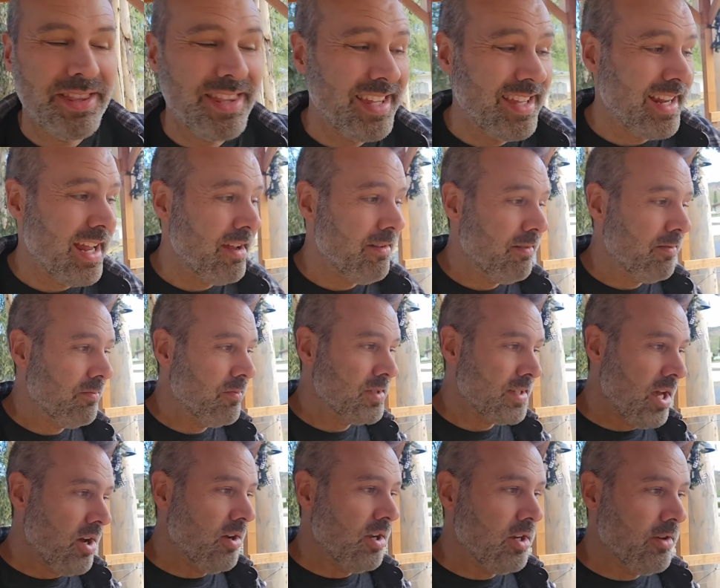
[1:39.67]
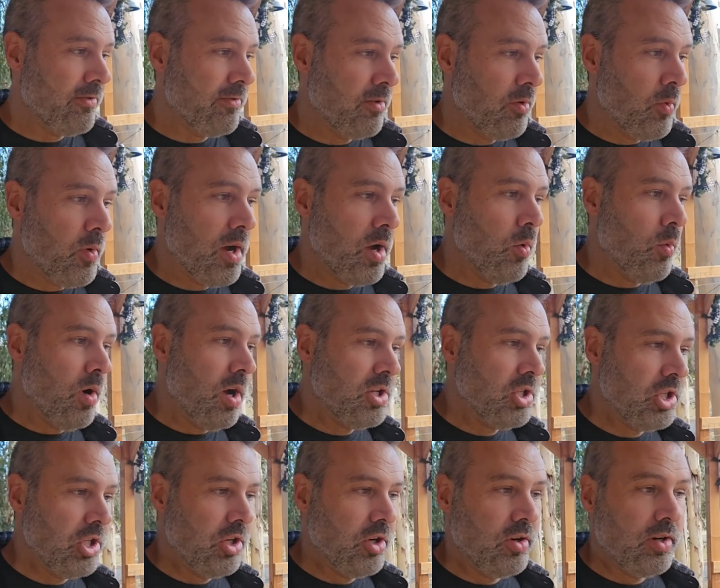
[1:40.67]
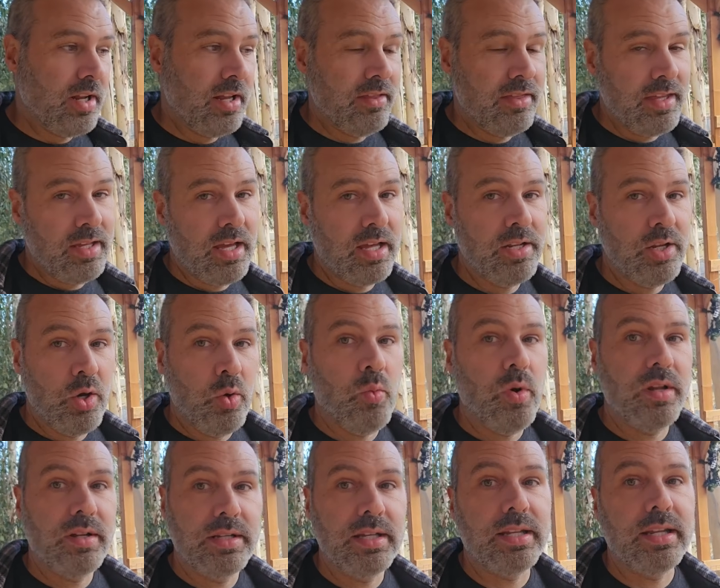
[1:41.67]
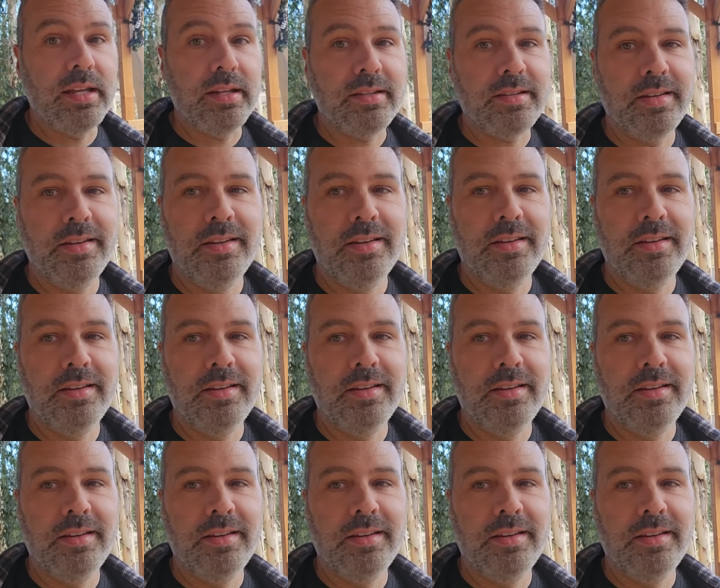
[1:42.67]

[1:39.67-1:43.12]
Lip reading: then I was out here for a while watching her, and I think I know what did it.